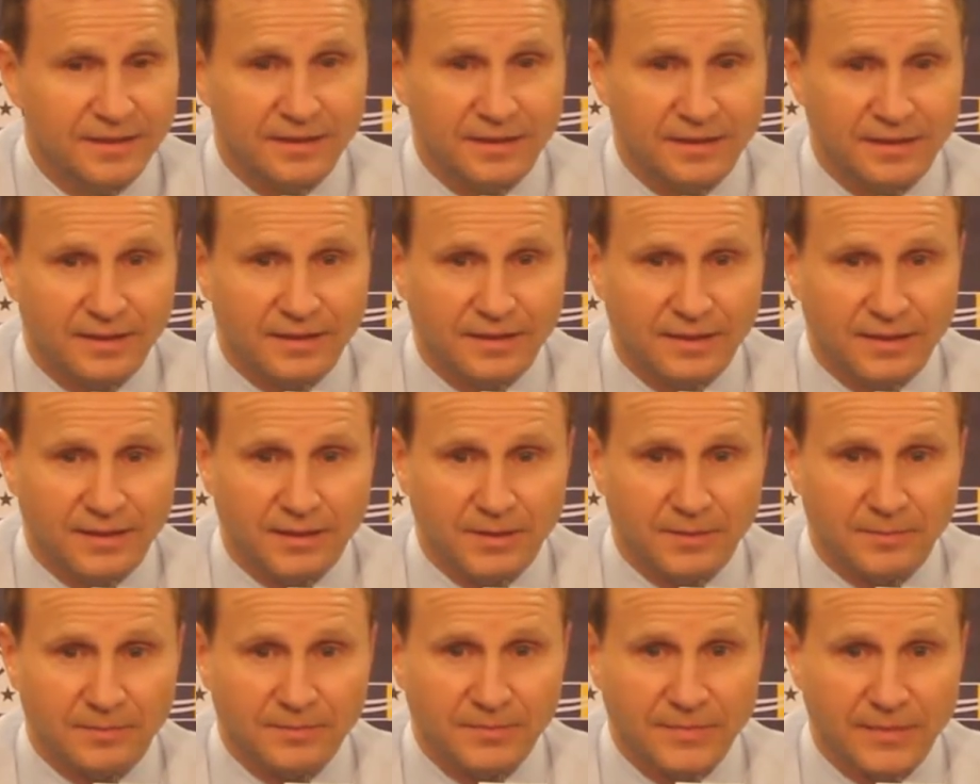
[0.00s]

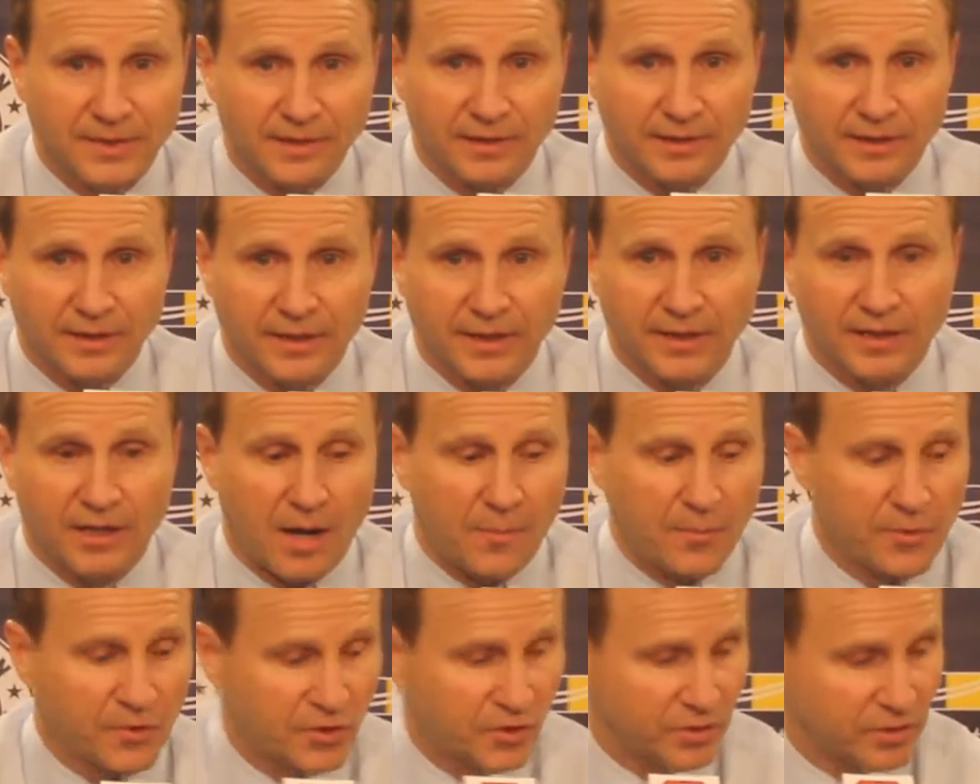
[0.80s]
And they're going to get
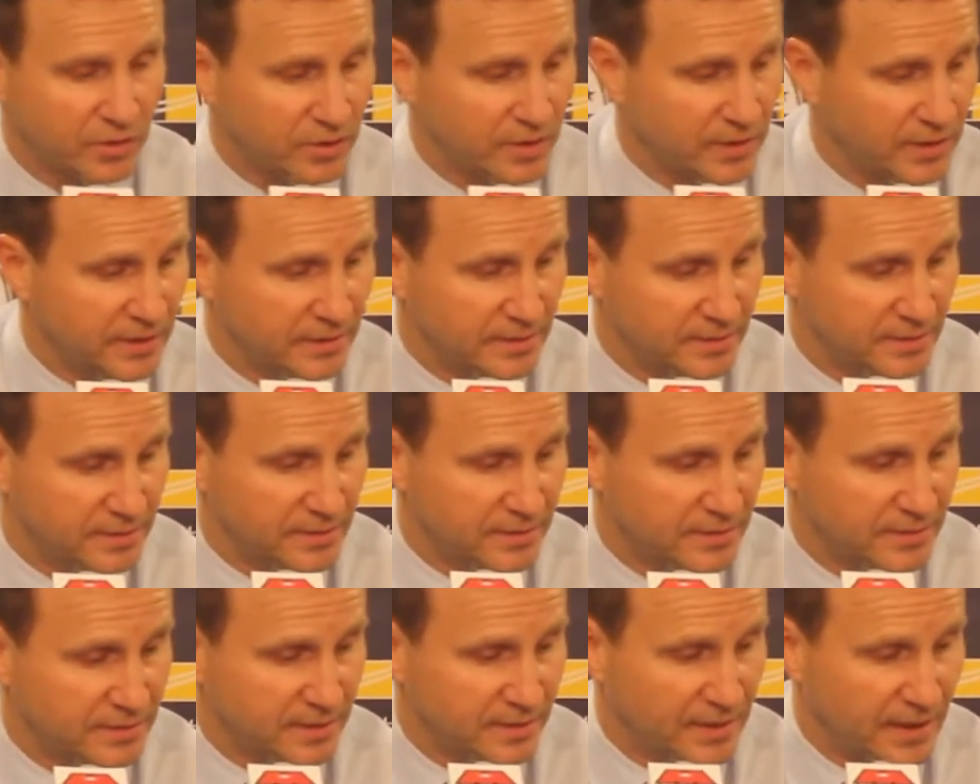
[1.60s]
opportunities.
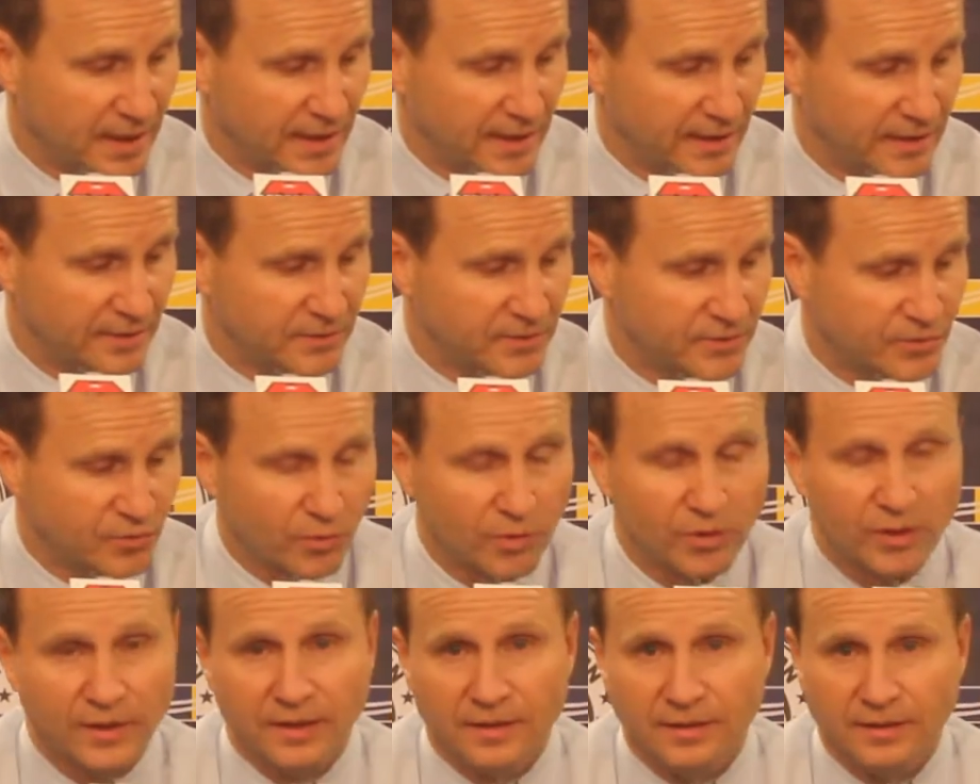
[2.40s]
Tonight,
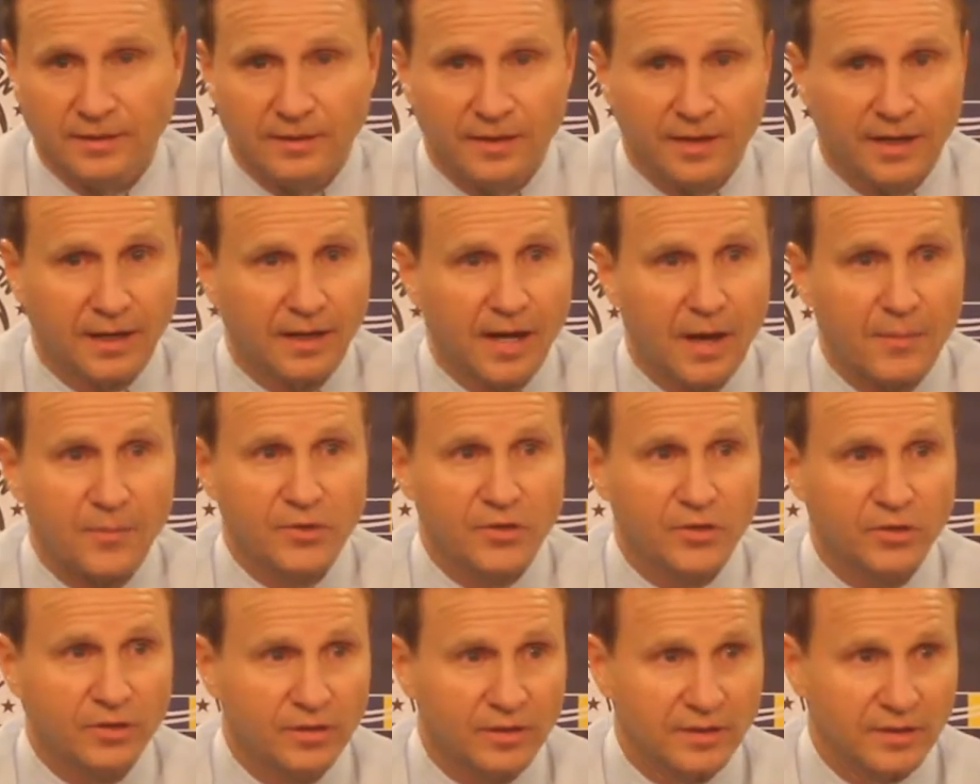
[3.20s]
Troy, he got
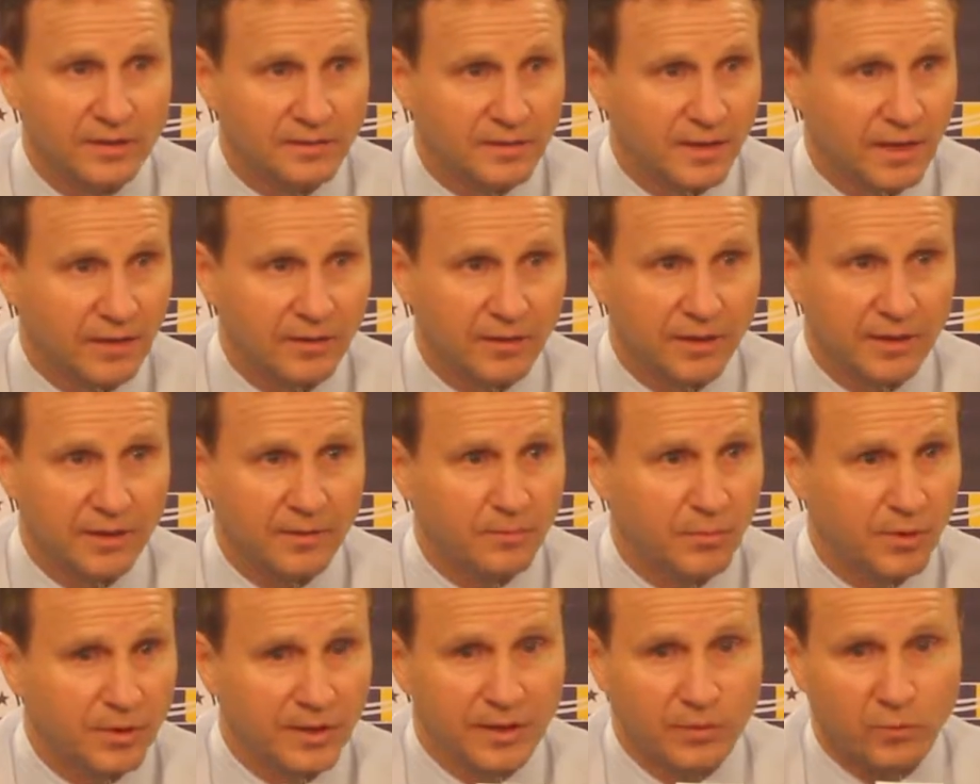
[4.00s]
opportunities, and I thought
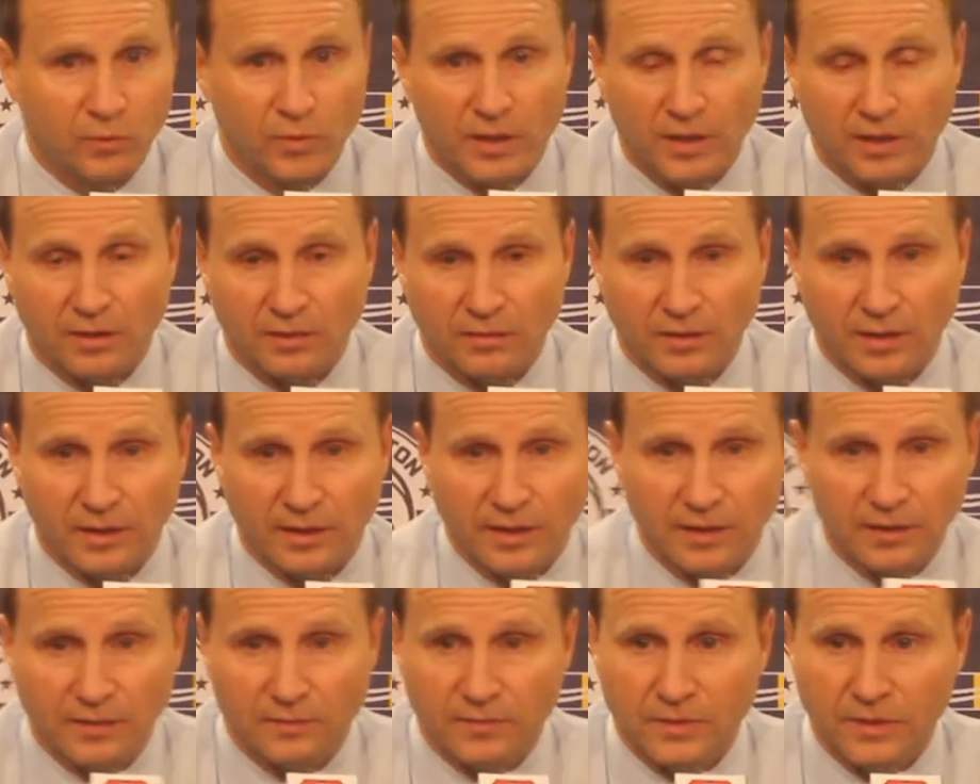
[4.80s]
he played well. I
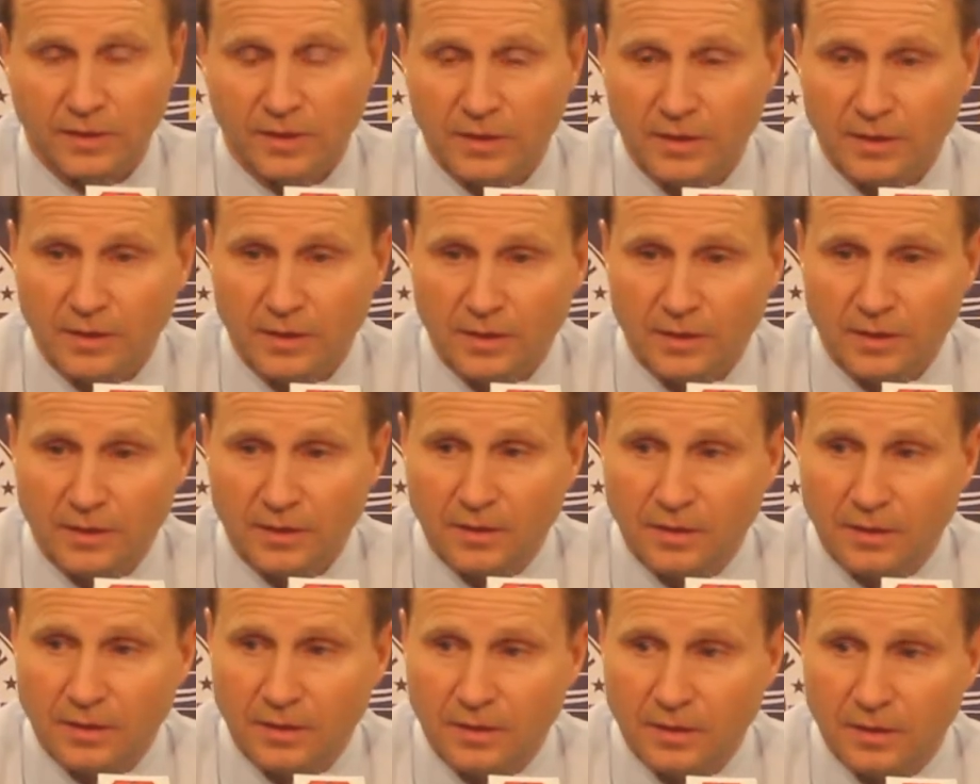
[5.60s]
give
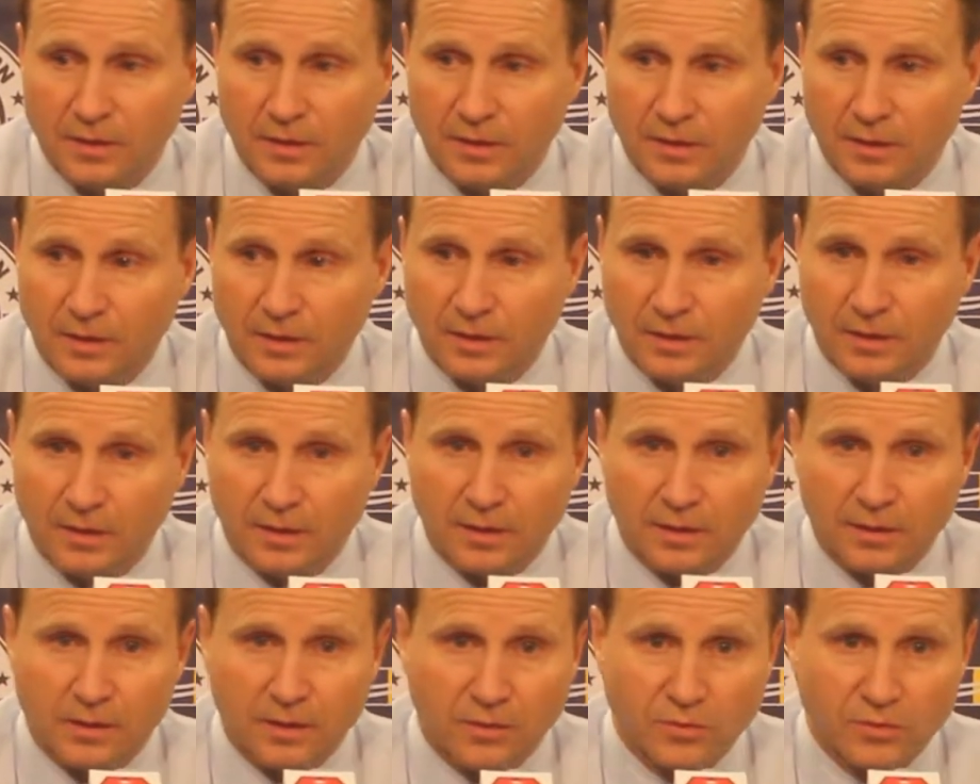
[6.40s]

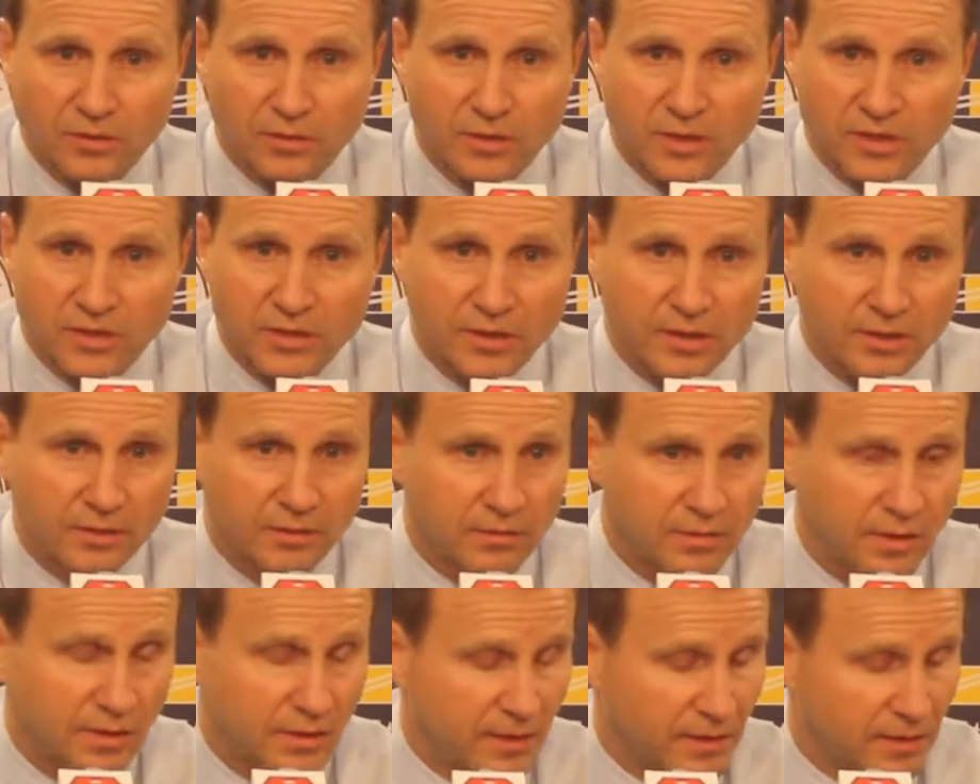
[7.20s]
Coach
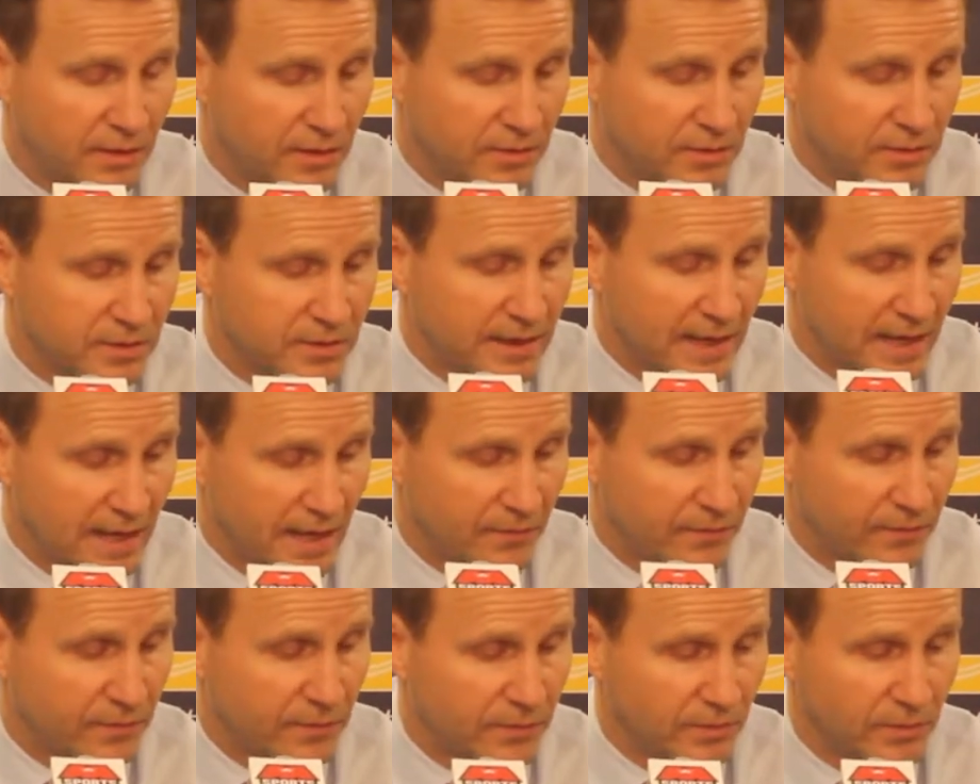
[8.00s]
Christian and their
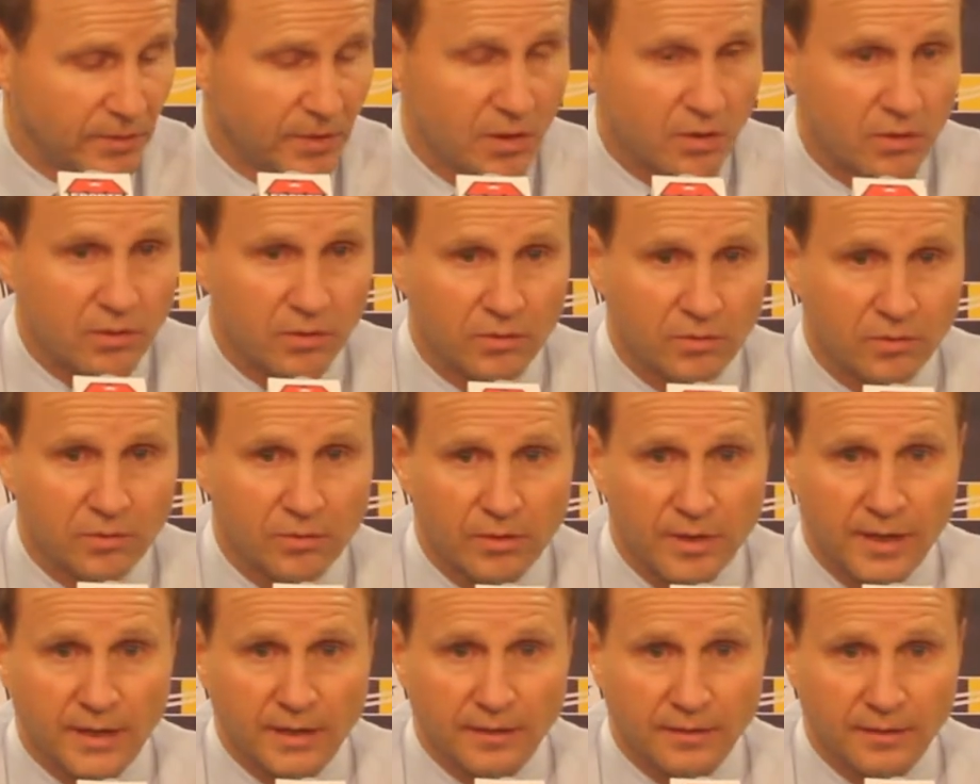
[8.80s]
staff the go-go
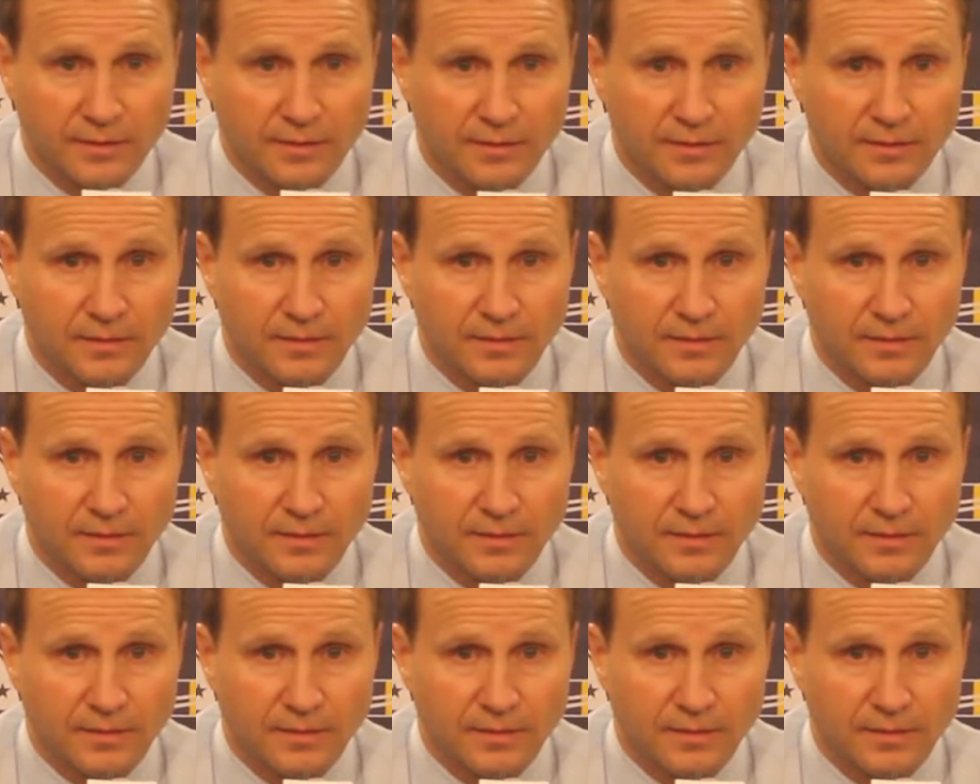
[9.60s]
credit.